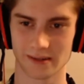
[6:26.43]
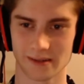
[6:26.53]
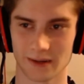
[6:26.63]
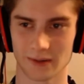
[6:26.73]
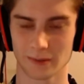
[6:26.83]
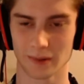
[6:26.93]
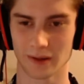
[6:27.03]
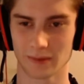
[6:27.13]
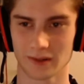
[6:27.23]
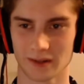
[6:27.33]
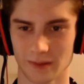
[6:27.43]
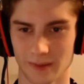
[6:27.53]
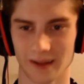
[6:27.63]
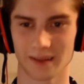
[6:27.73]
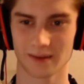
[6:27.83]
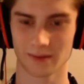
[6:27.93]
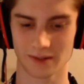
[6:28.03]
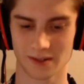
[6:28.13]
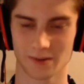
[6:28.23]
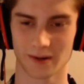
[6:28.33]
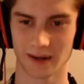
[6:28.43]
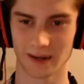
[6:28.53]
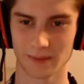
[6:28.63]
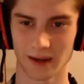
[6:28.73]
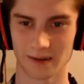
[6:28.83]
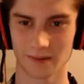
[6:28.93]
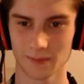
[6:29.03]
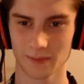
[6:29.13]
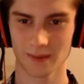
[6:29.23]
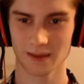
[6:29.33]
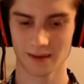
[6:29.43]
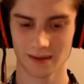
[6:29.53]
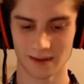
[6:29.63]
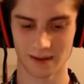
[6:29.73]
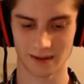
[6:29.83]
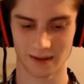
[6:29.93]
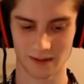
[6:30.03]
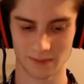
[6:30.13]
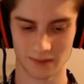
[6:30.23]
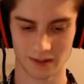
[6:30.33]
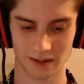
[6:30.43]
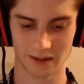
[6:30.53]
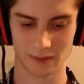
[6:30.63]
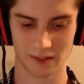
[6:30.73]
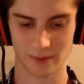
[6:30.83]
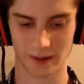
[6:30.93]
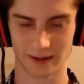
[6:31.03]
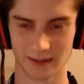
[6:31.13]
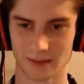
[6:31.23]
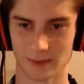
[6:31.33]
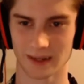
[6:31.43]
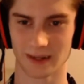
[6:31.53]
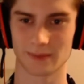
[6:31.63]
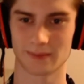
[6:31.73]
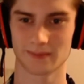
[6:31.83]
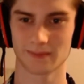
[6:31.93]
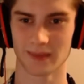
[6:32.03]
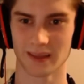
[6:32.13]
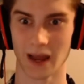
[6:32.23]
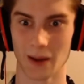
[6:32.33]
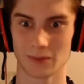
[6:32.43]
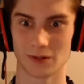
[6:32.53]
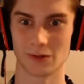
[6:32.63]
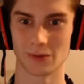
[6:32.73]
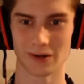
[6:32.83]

airline. And I started as a first officer, and after a few more years, I worked my way up to co-pilot, which is where I am now.